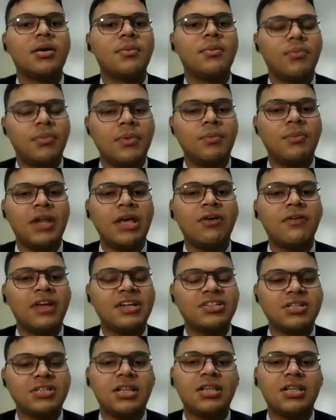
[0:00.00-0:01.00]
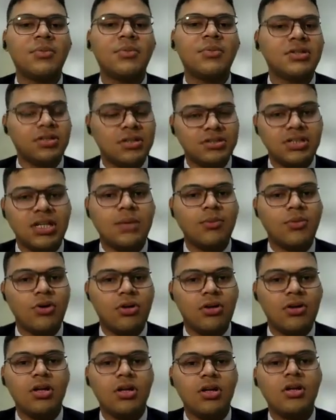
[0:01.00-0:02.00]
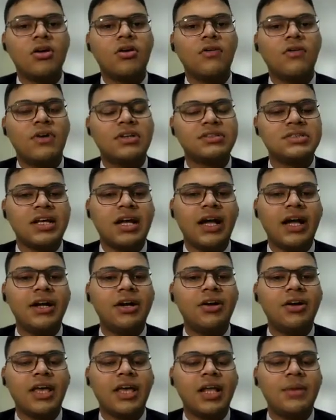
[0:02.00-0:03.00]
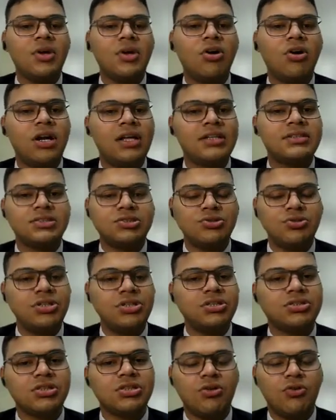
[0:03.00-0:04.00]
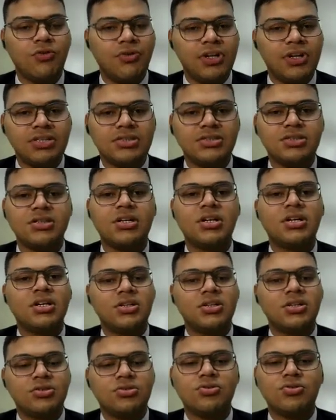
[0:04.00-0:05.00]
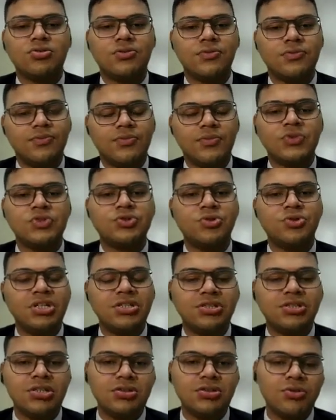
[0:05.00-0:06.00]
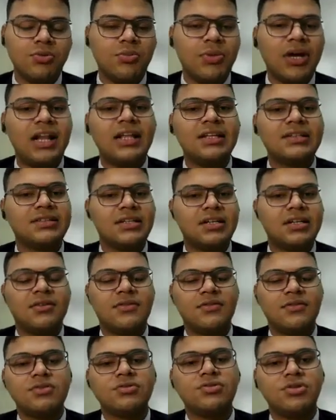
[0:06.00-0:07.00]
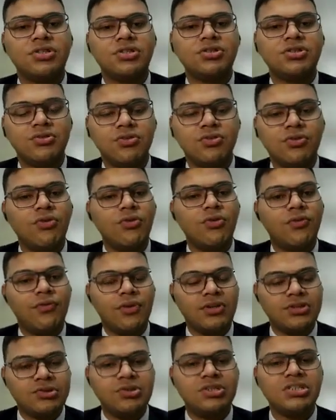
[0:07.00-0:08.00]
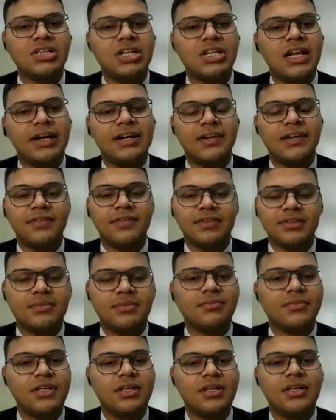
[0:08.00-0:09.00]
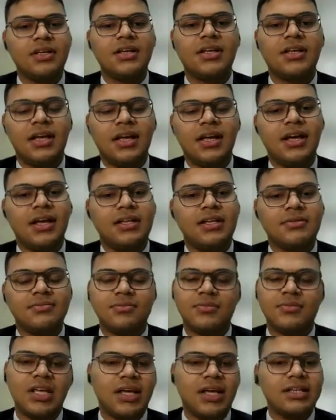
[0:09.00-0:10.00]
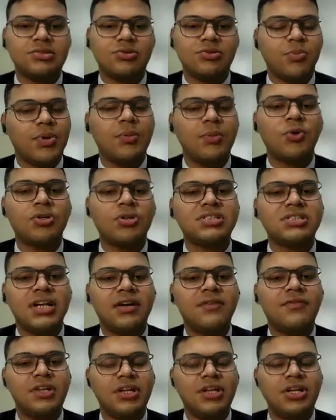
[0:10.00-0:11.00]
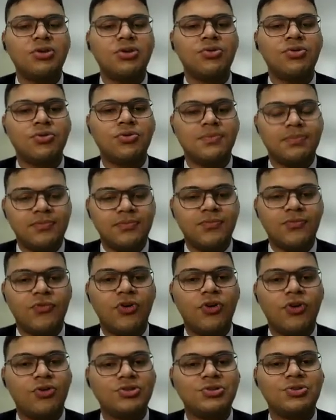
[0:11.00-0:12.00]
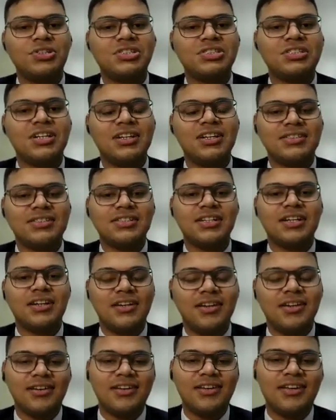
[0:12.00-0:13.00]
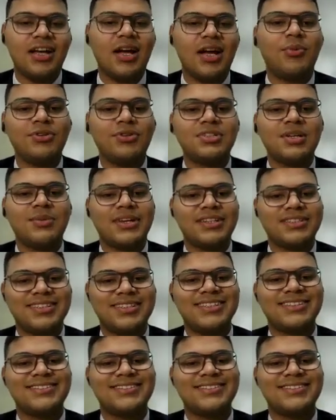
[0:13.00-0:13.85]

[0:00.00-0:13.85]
in the playing of national anthem in cinema hall was a kind can be called as a judicial overreach. So judiciary should balance it. Judiciary should go for judicial activism, and as Supreme Court said, we need to follow judicial restraint up to some